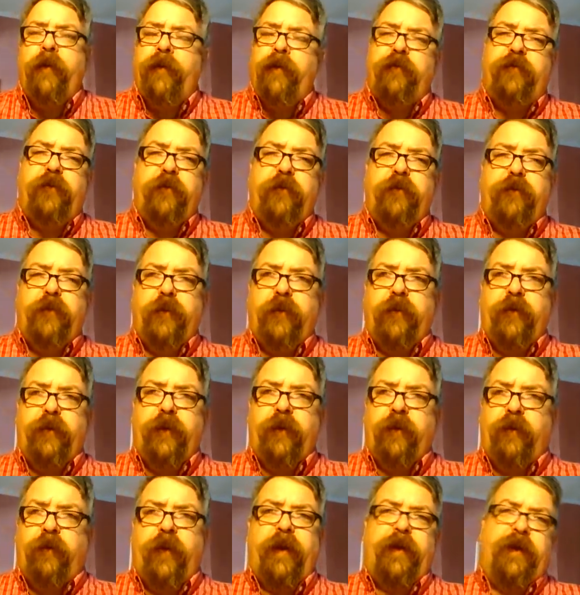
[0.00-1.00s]
This isn't
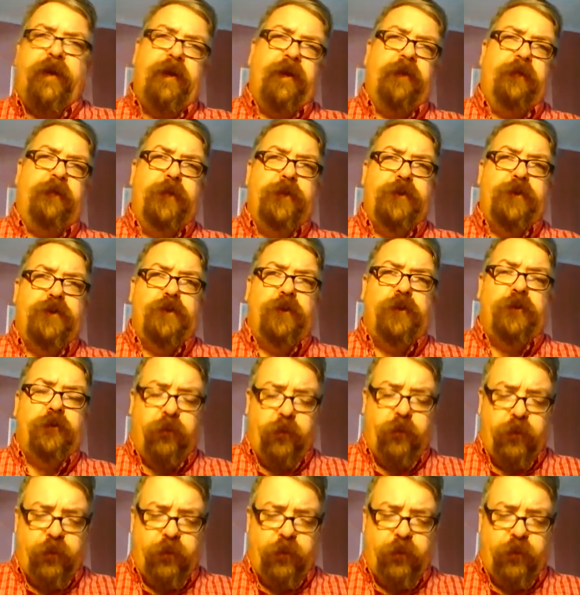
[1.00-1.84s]
elected officials.